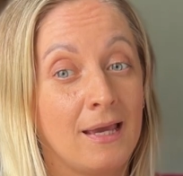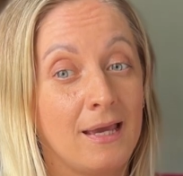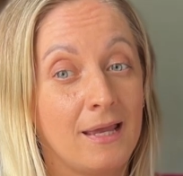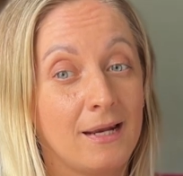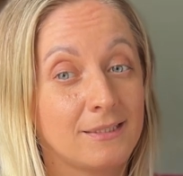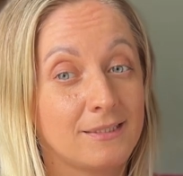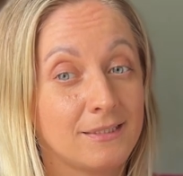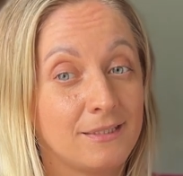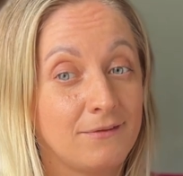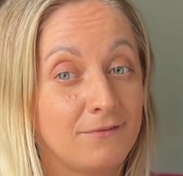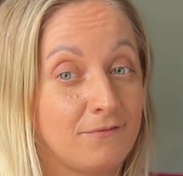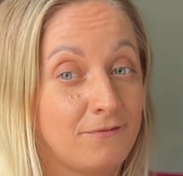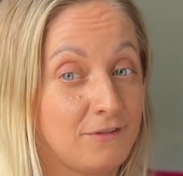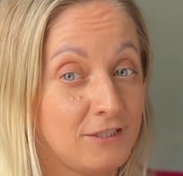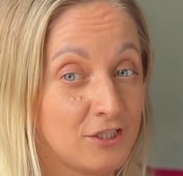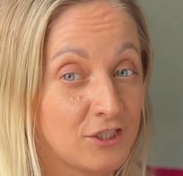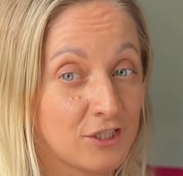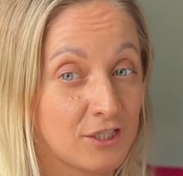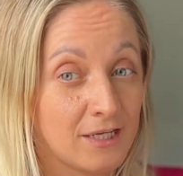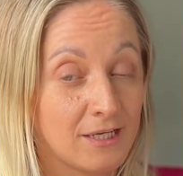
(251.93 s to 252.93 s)
It is
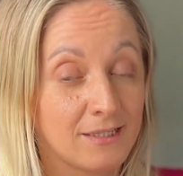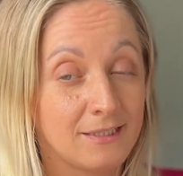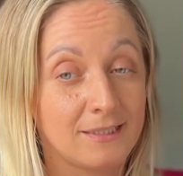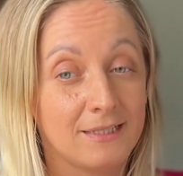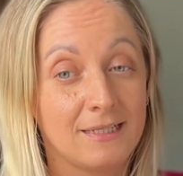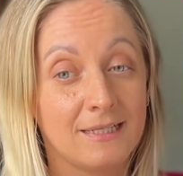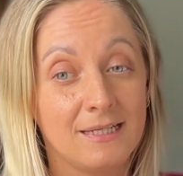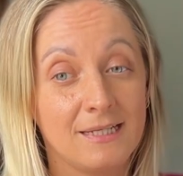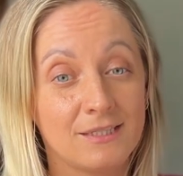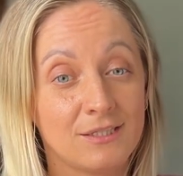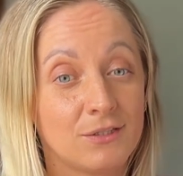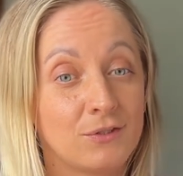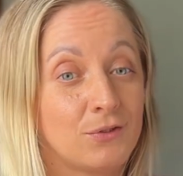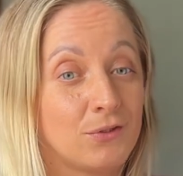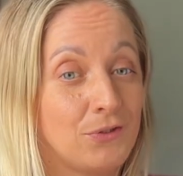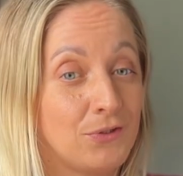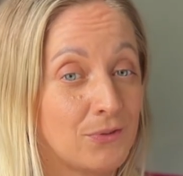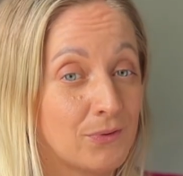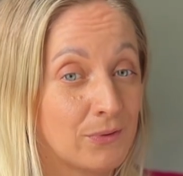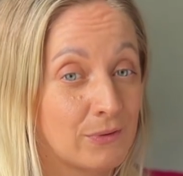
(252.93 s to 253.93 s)
efficient, easy
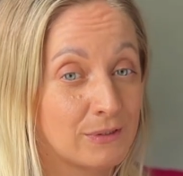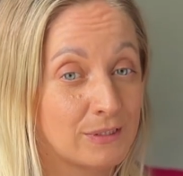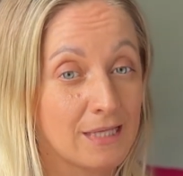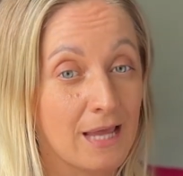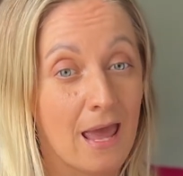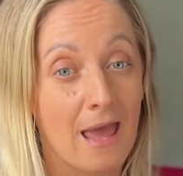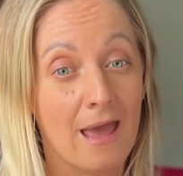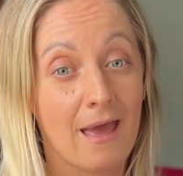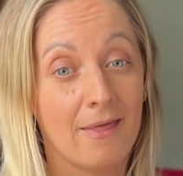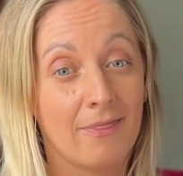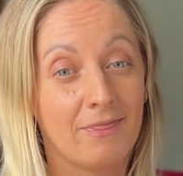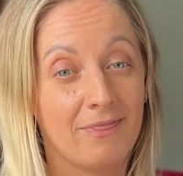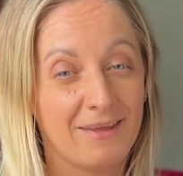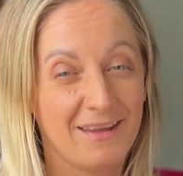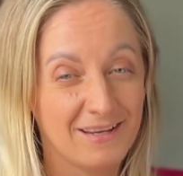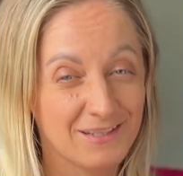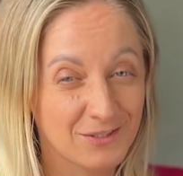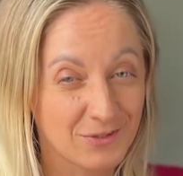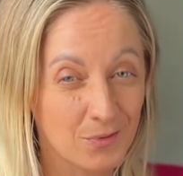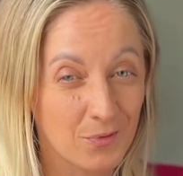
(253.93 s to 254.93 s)
to use, and
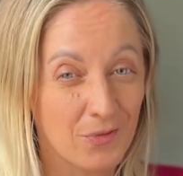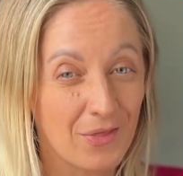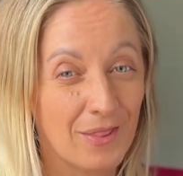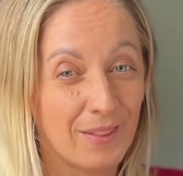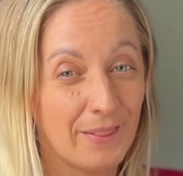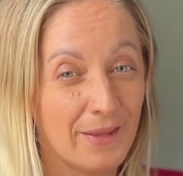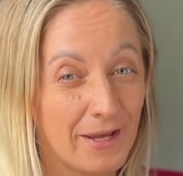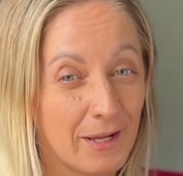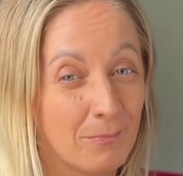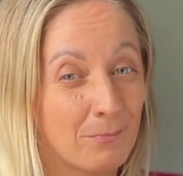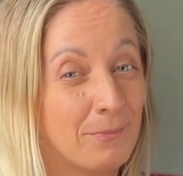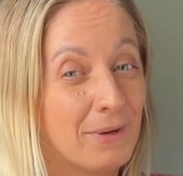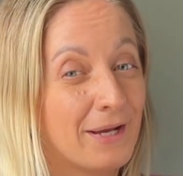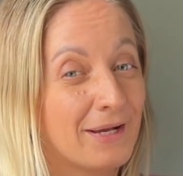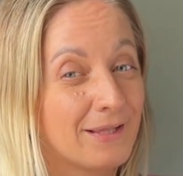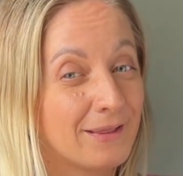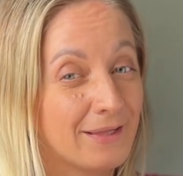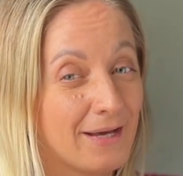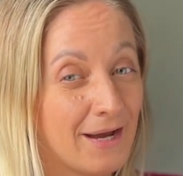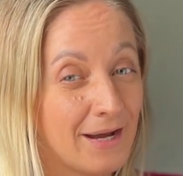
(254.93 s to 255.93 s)
thanks to the LED
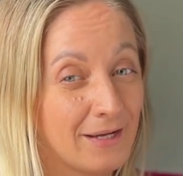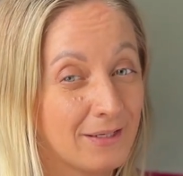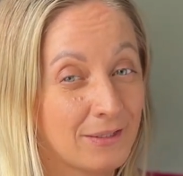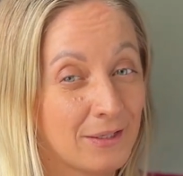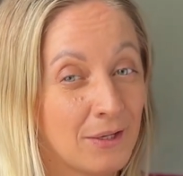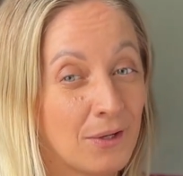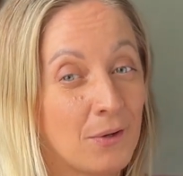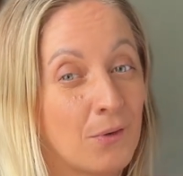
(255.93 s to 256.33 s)
backlight,